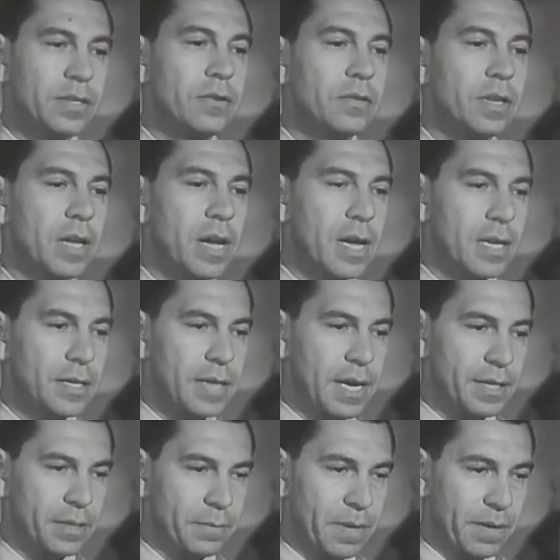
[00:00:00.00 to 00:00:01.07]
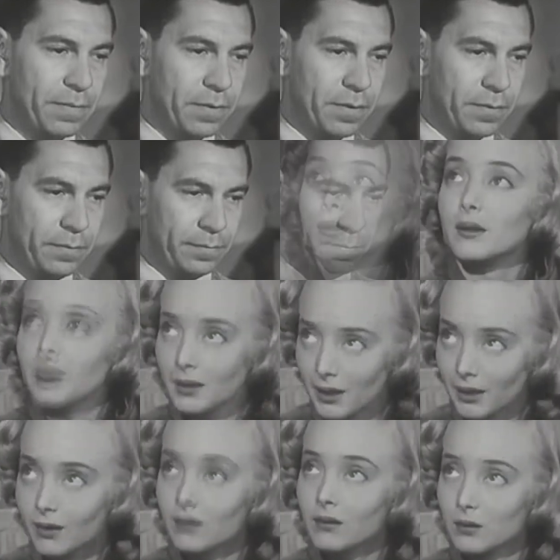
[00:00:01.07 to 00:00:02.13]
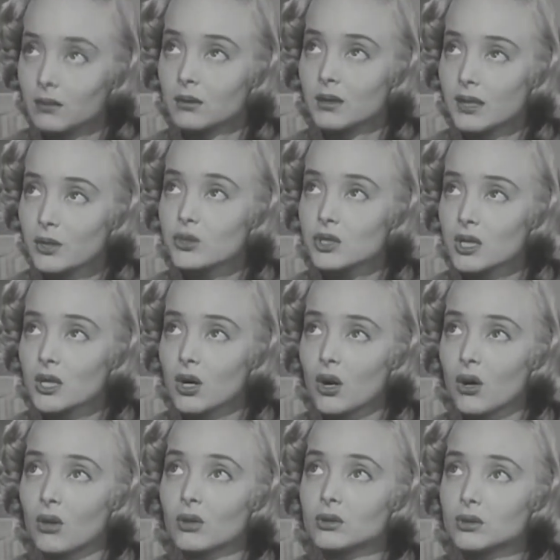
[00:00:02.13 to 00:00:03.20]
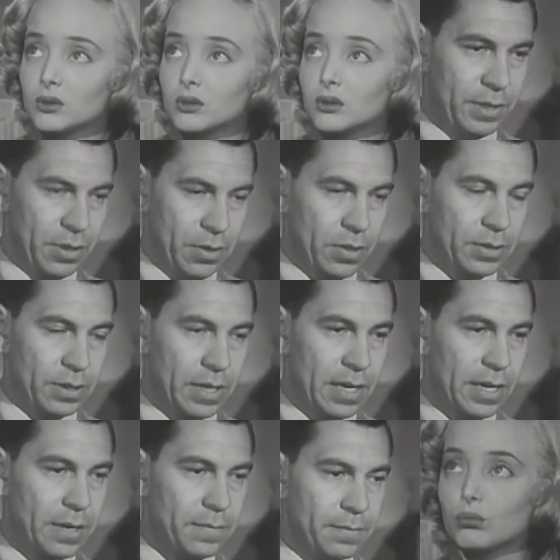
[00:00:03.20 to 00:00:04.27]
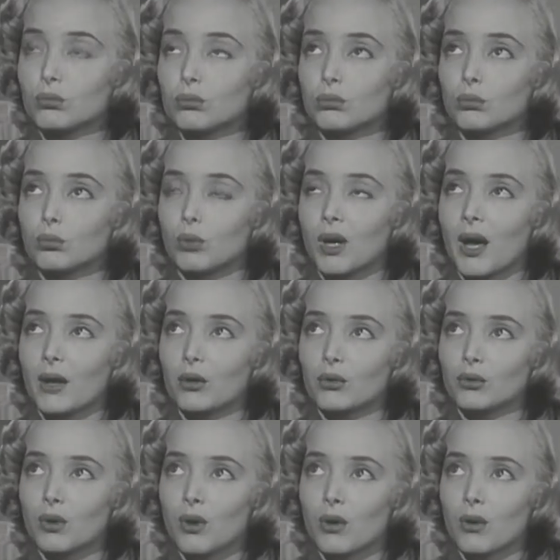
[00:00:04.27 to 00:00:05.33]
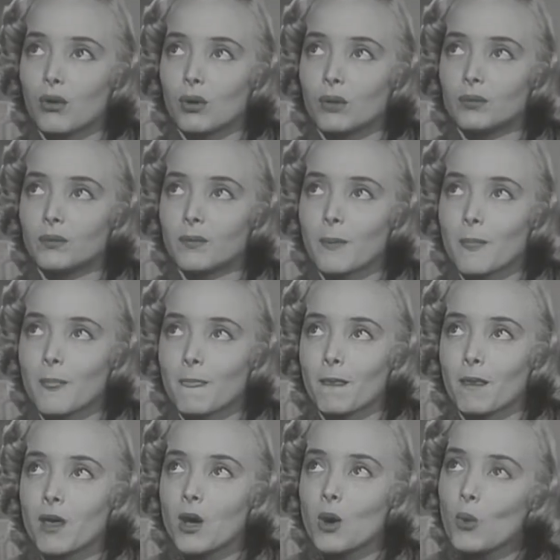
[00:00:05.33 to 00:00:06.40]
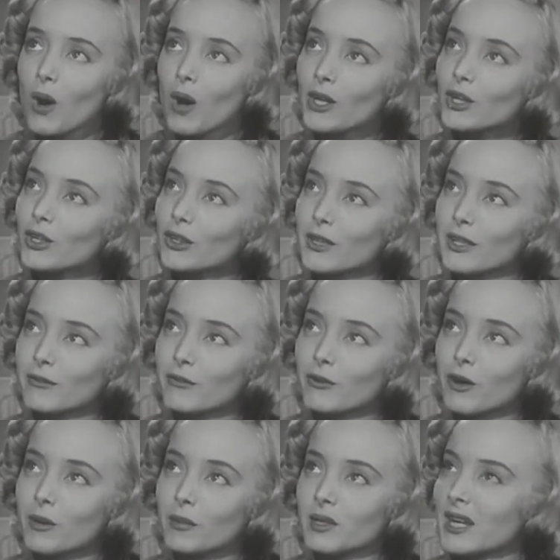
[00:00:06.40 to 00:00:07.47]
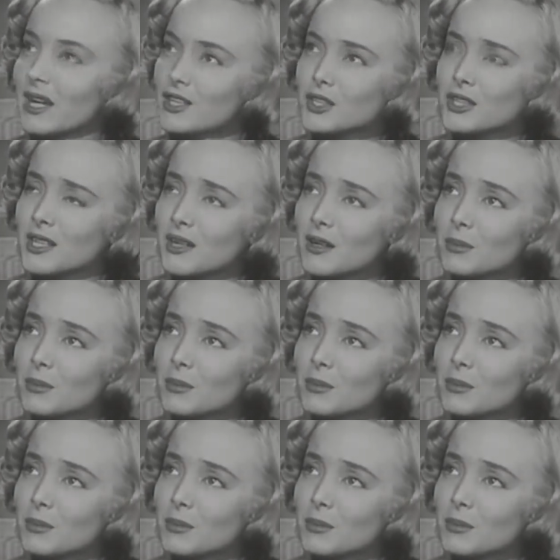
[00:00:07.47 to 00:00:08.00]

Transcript: How's he usually contact you? By phone? Yeah, he usually calls. He called you lately? Well, I don't know. Why are you looking for him? Can't you